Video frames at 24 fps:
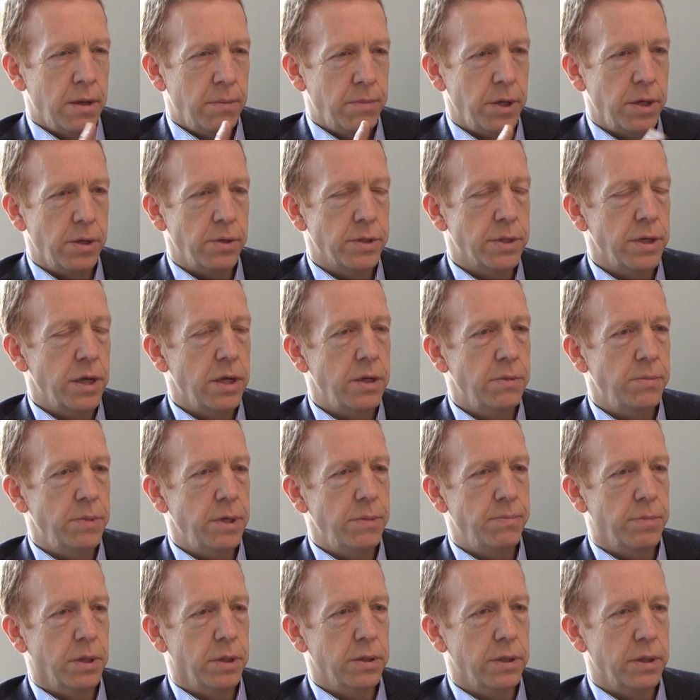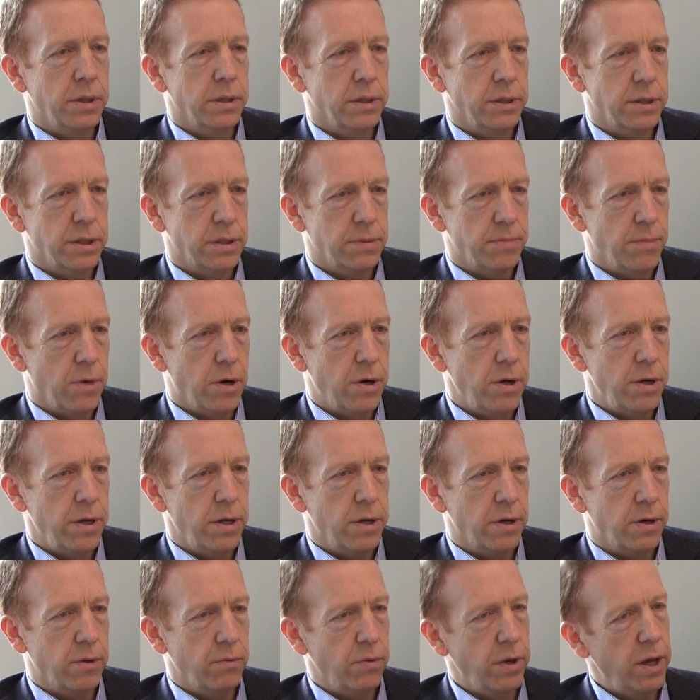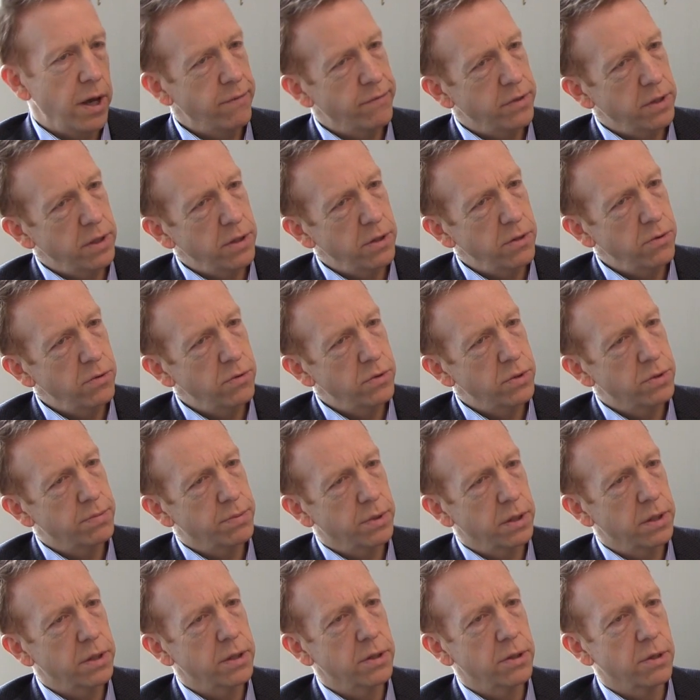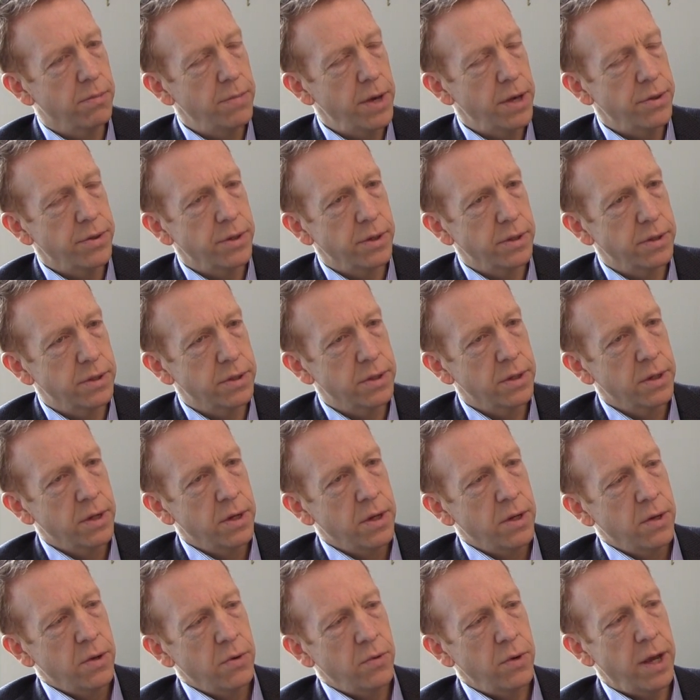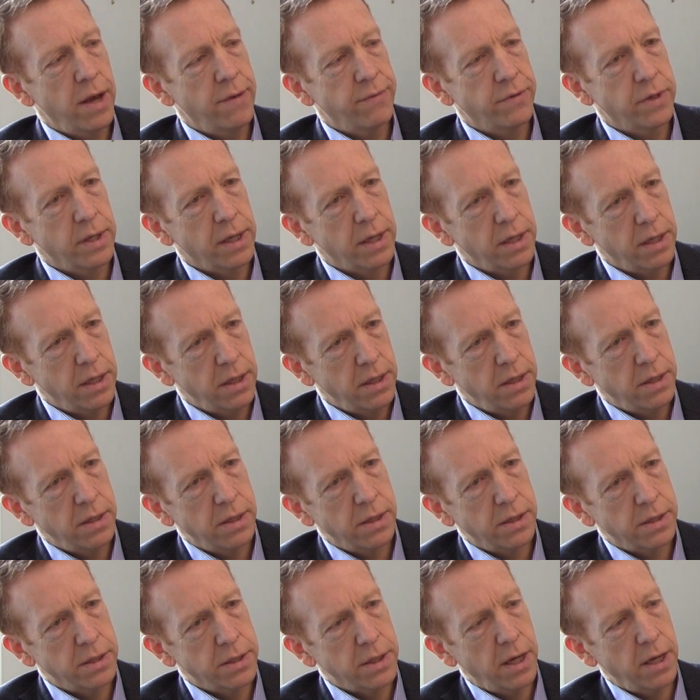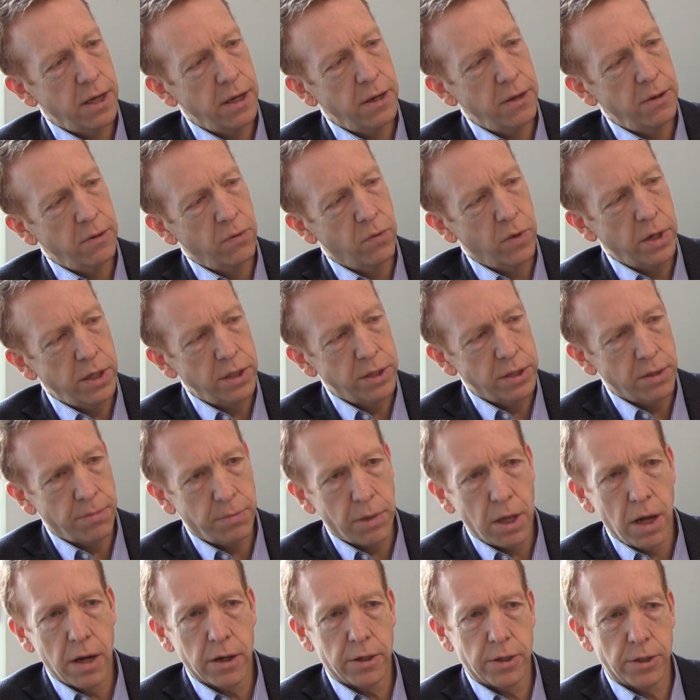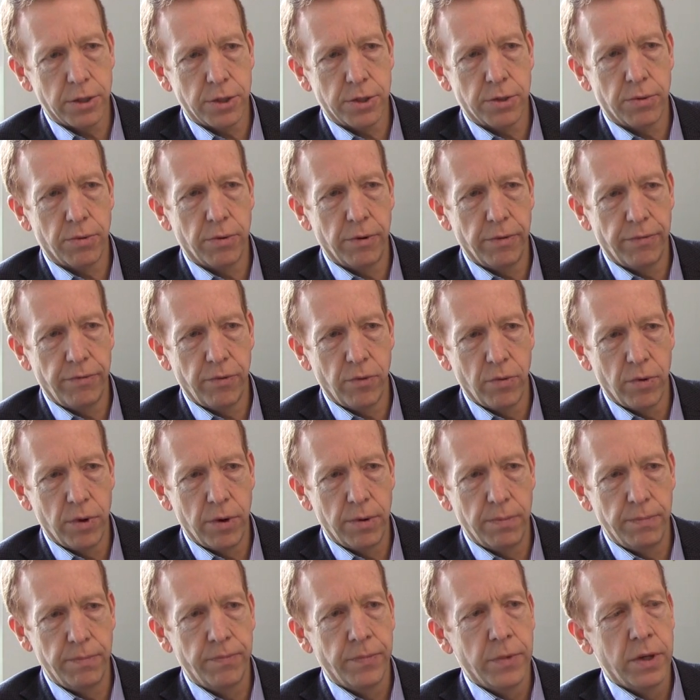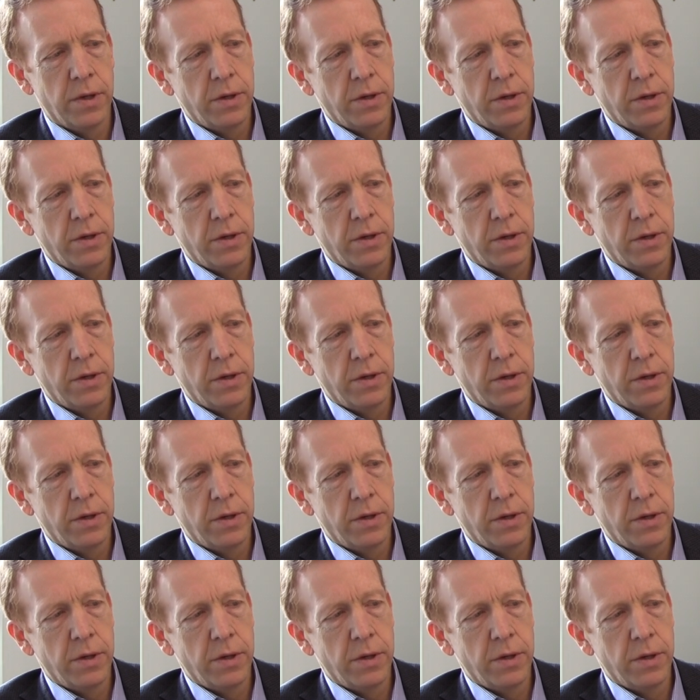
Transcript: But you say, to be politically smart here, we have to use political methods. We have to get in and say, where's the blockage to reform?